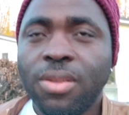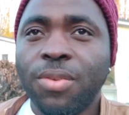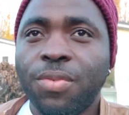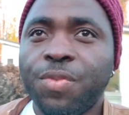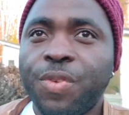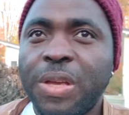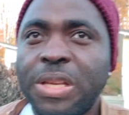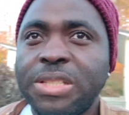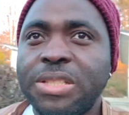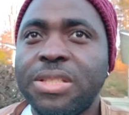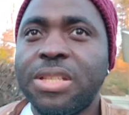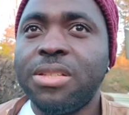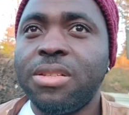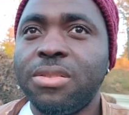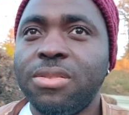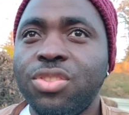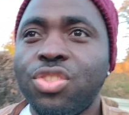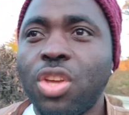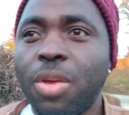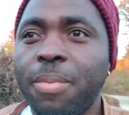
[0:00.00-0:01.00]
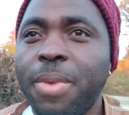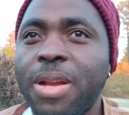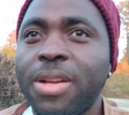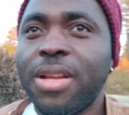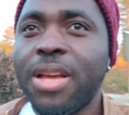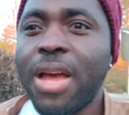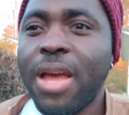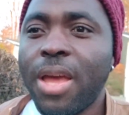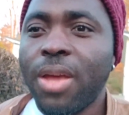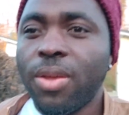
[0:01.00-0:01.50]
first
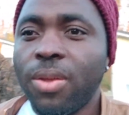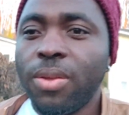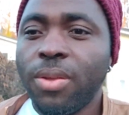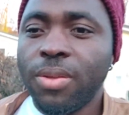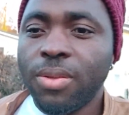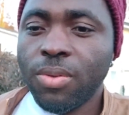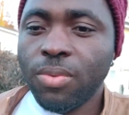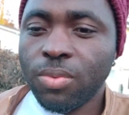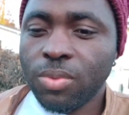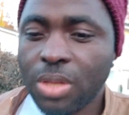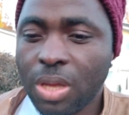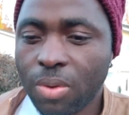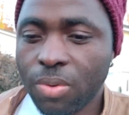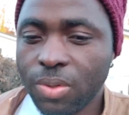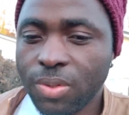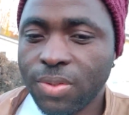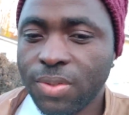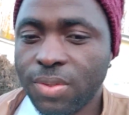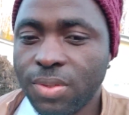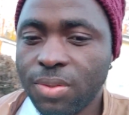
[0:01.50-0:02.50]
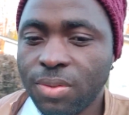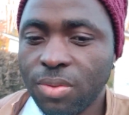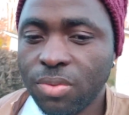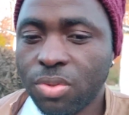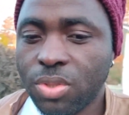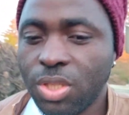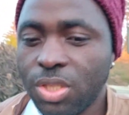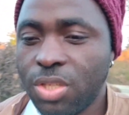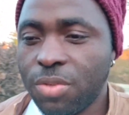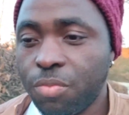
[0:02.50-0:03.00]
German guy that was
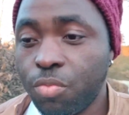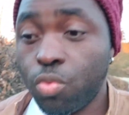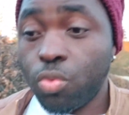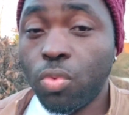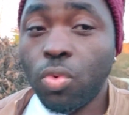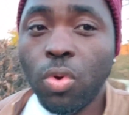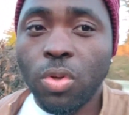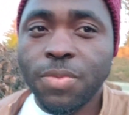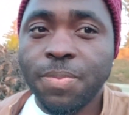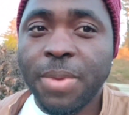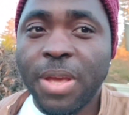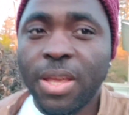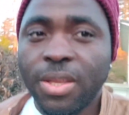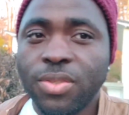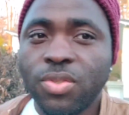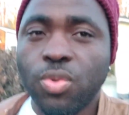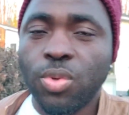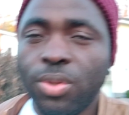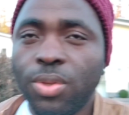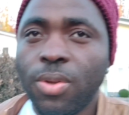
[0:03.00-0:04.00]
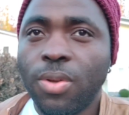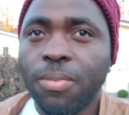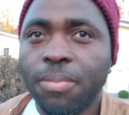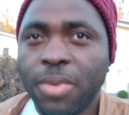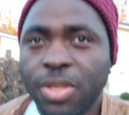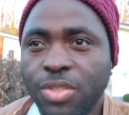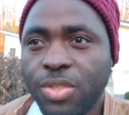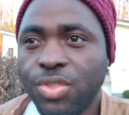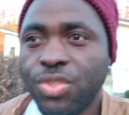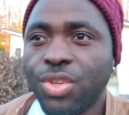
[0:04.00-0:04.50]
teaching, who was my
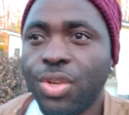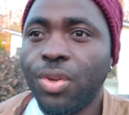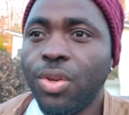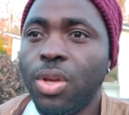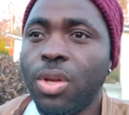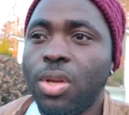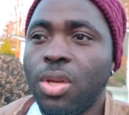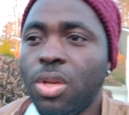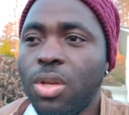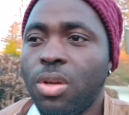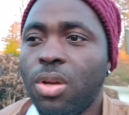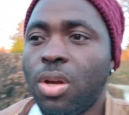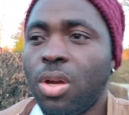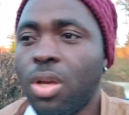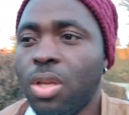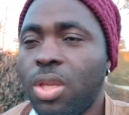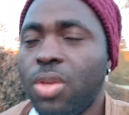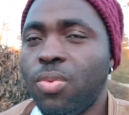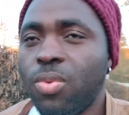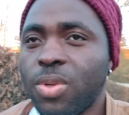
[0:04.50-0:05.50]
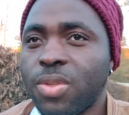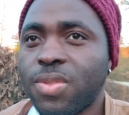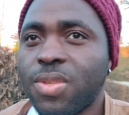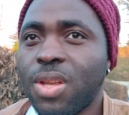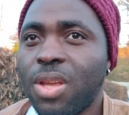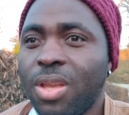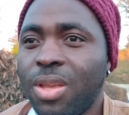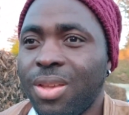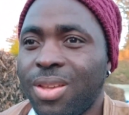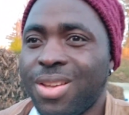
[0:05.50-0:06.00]
teacher, he was
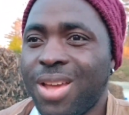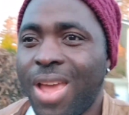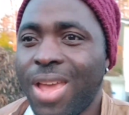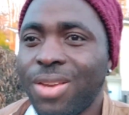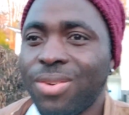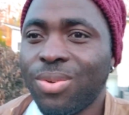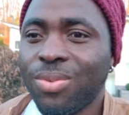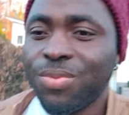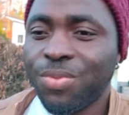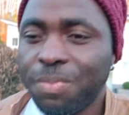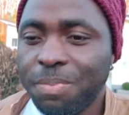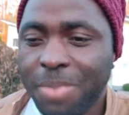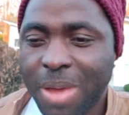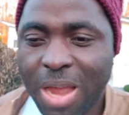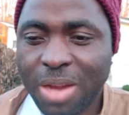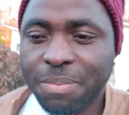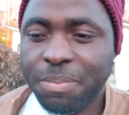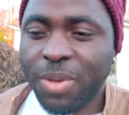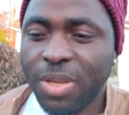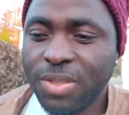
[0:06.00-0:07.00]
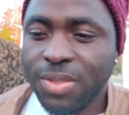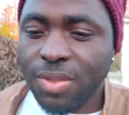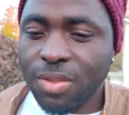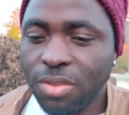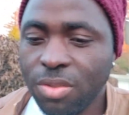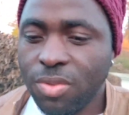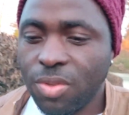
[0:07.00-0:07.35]
a kind of bad person.